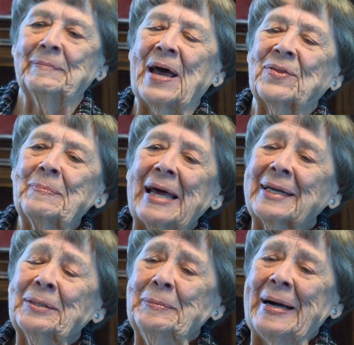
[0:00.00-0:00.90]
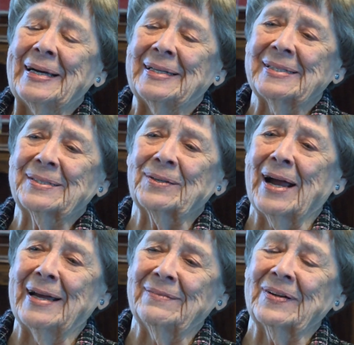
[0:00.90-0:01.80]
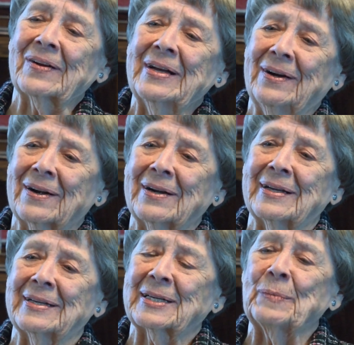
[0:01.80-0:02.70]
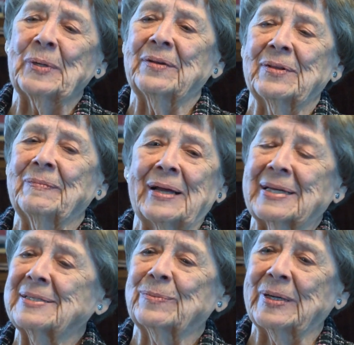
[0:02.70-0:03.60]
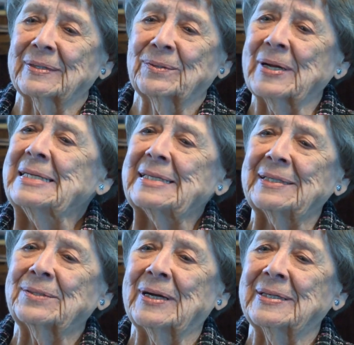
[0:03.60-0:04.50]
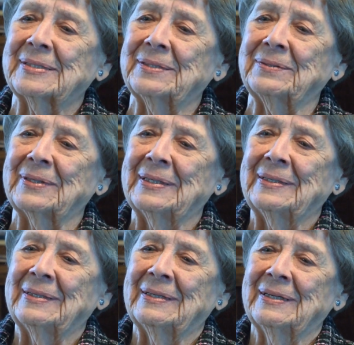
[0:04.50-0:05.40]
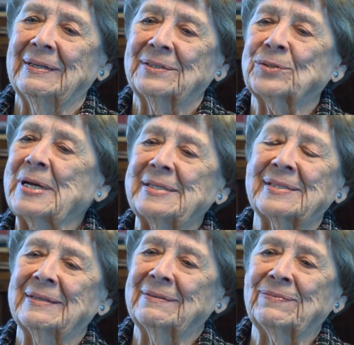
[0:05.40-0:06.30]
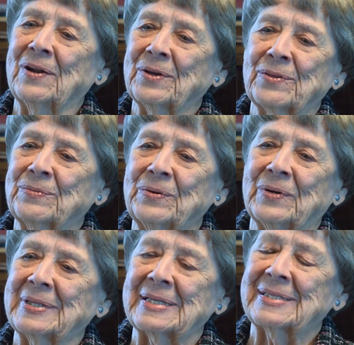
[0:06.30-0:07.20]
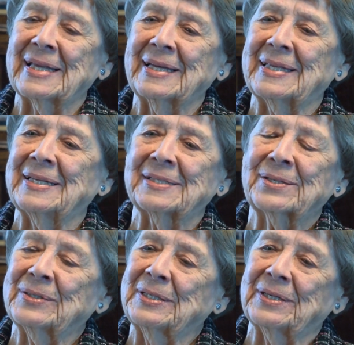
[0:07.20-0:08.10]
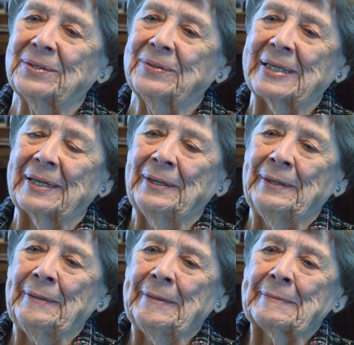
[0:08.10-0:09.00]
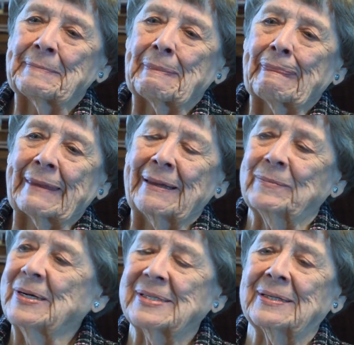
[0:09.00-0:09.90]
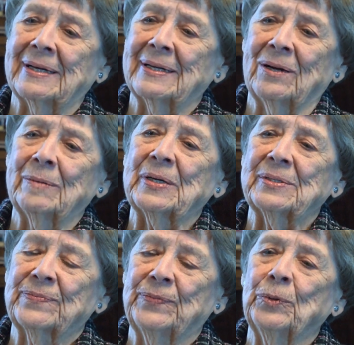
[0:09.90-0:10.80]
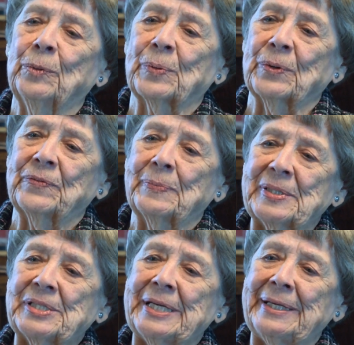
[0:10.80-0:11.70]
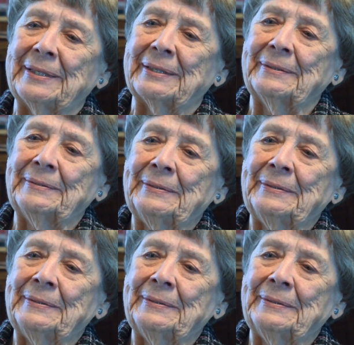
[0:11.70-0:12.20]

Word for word: mathematical minds tried very hard, and a couple of them, I guess, went crazy trying to trace, follow through on this thing. They just couldn't do it. It was a, an almost foolproof machine.